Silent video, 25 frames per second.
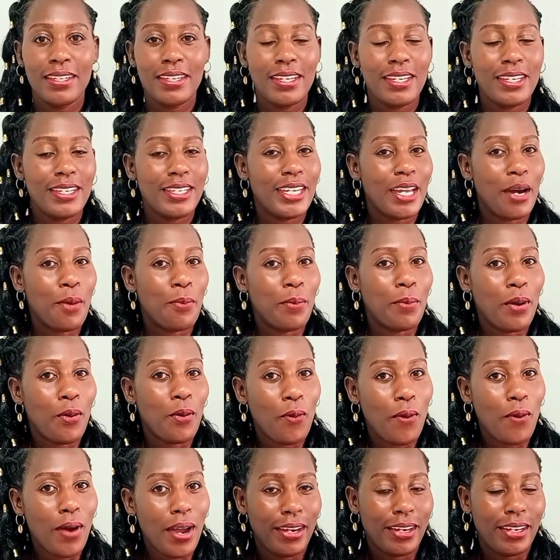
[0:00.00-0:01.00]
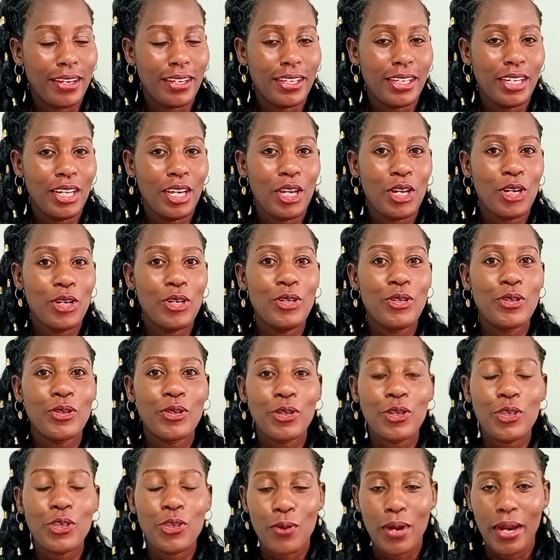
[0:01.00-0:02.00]
Number one, know
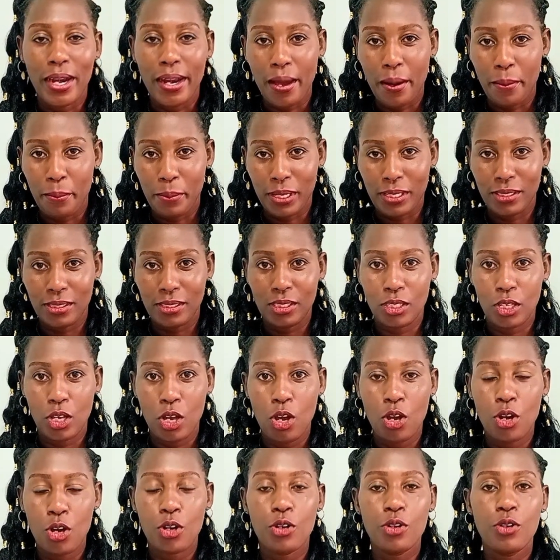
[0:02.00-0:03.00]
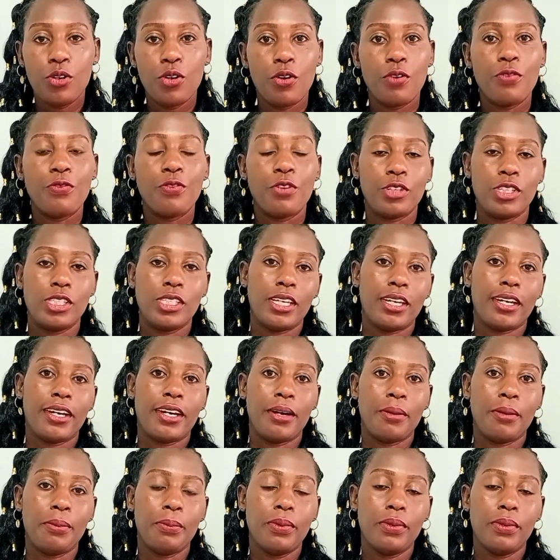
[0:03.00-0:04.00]
your numbers. Go for
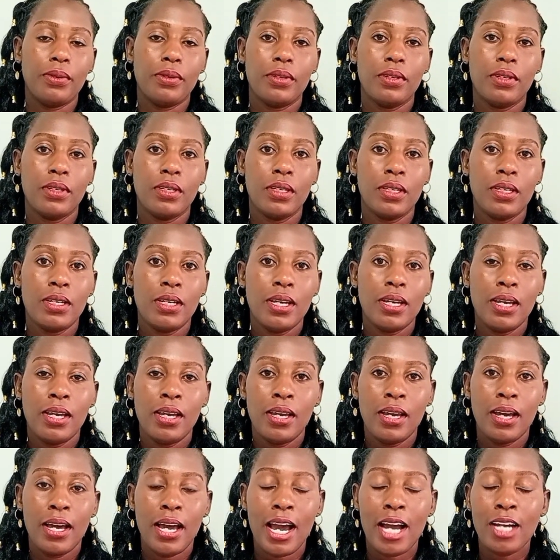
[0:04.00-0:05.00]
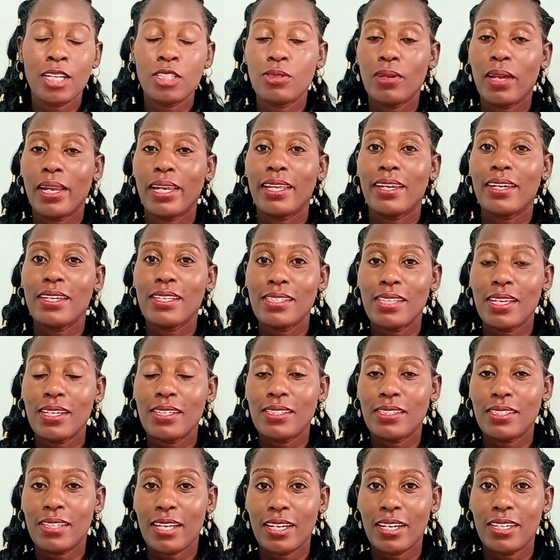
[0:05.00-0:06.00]
checkup. Actually, recent
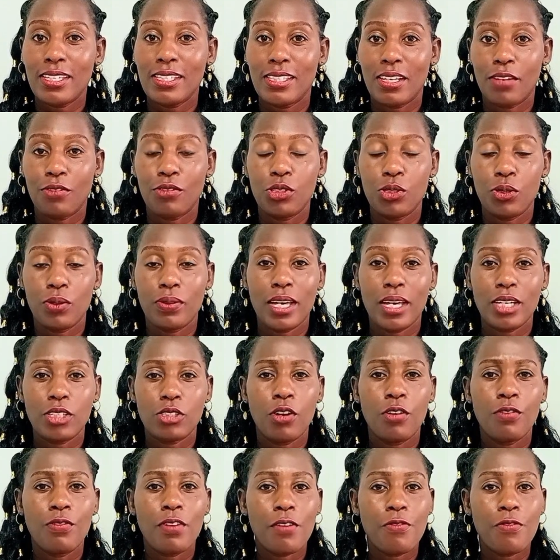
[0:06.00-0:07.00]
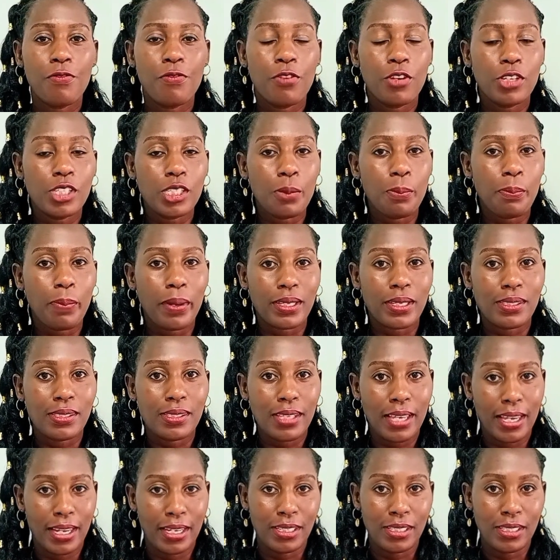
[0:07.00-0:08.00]
studies have shown that over
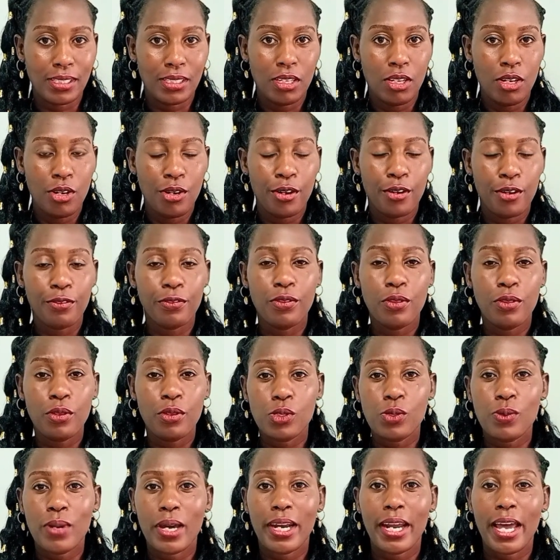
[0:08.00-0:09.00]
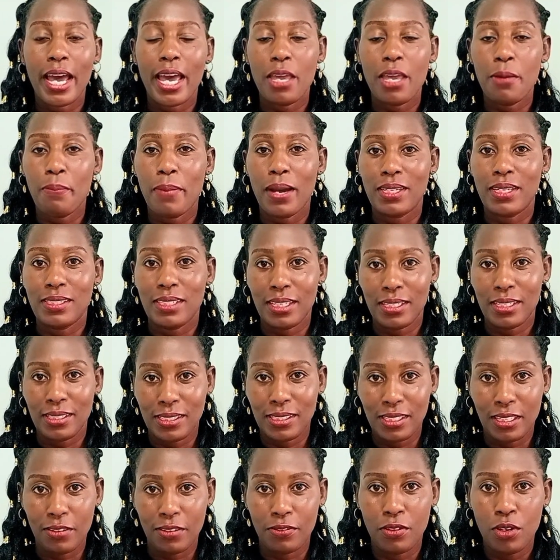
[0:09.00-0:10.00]
40% of those who are
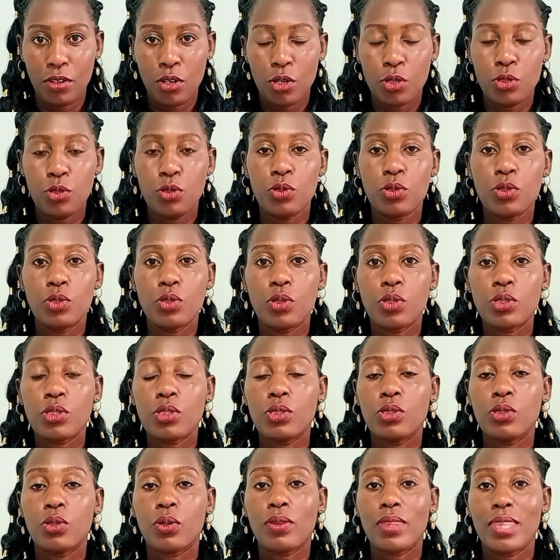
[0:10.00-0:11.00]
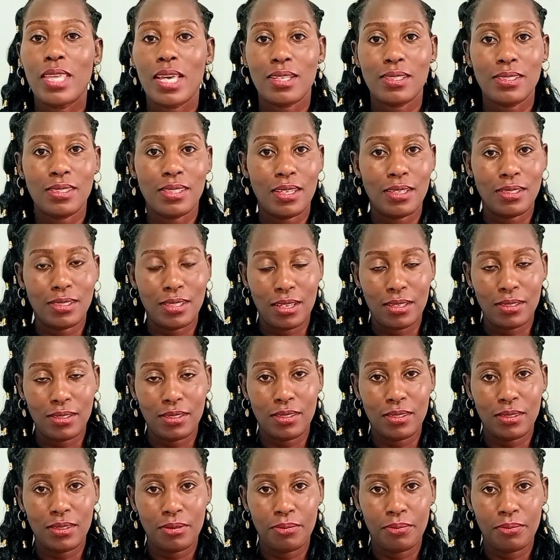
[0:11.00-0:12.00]
hypertensive do not know their status.